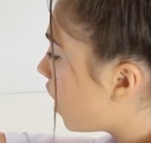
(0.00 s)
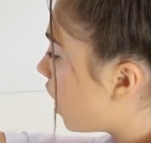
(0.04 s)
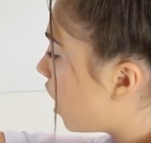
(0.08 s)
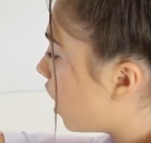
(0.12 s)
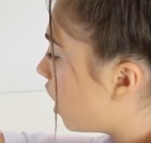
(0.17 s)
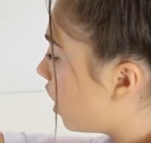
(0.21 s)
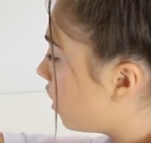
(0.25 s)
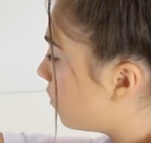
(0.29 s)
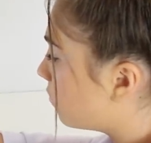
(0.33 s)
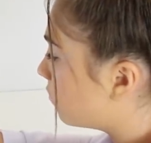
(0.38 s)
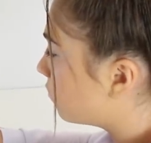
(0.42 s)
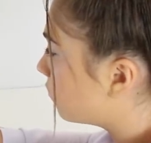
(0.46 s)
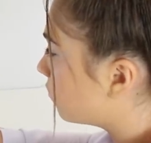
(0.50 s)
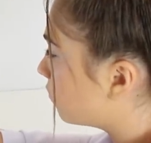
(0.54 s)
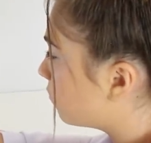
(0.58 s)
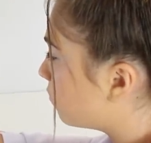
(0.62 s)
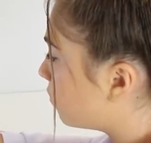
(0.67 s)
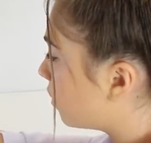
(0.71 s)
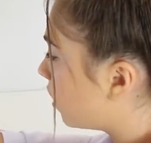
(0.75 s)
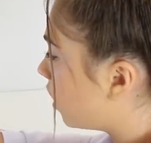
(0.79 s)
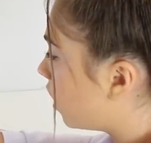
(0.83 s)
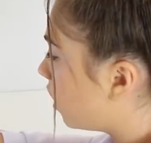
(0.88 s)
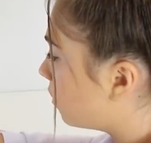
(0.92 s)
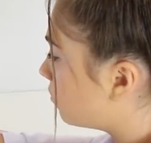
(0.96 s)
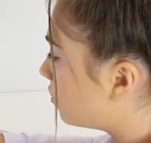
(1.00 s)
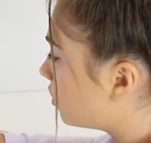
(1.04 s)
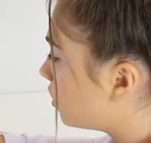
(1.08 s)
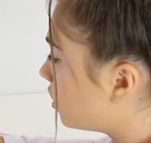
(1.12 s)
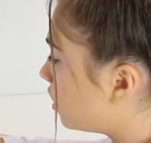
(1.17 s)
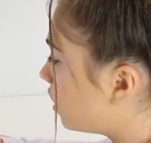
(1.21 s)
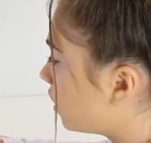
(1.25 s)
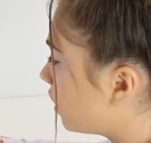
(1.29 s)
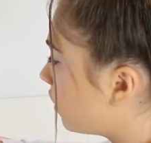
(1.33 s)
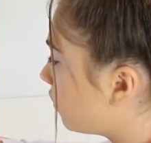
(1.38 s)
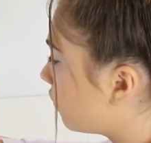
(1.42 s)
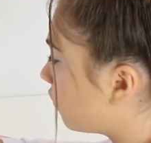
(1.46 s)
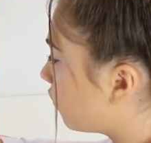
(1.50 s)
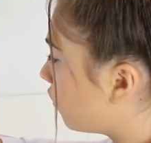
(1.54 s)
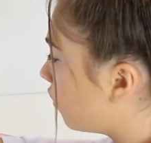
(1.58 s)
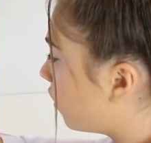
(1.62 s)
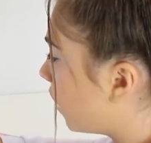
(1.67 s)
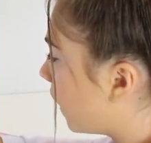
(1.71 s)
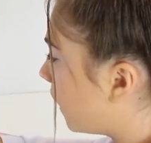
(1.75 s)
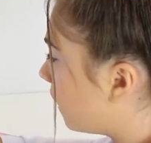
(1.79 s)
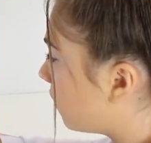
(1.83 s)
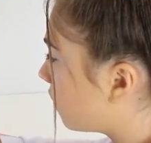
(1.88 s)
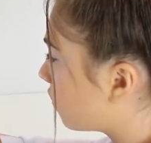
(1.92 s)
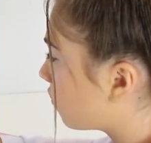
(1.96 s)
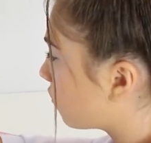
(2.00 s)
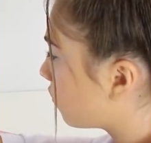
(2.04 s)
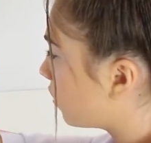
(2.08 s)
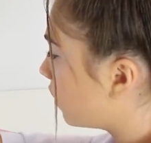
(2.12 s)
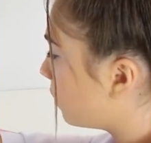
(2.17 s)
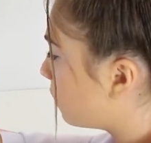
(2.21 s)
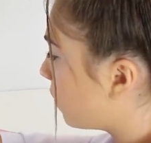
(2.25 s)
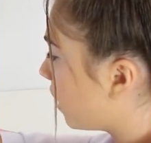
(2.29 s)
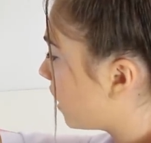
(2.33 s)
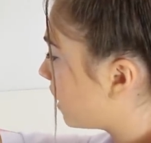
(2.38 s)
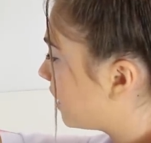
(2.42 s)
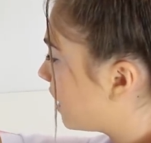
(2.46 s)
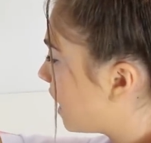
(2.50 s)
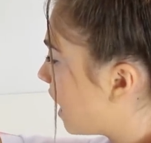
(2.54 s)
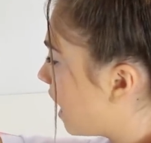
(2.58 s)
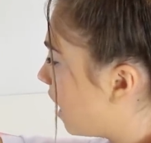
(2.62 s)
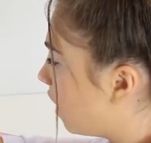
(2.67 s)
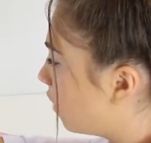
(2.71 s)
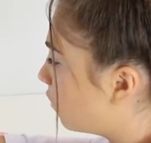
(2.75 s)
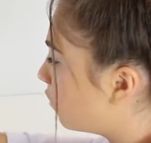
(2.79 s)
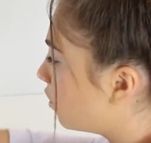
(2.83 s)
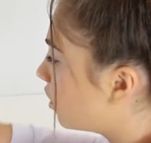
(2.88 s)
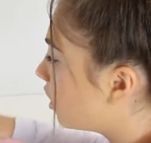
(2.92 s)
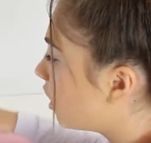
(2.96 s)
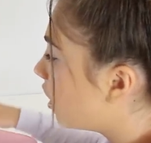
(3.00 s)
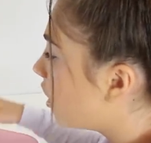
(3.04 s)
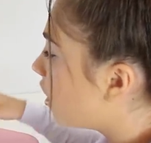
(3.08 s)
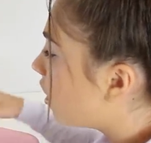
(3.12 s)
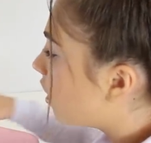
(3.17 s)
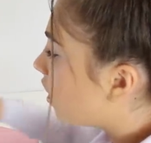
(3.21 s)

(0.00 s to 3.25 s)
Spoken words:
but I'm just looking for a 3-pack now.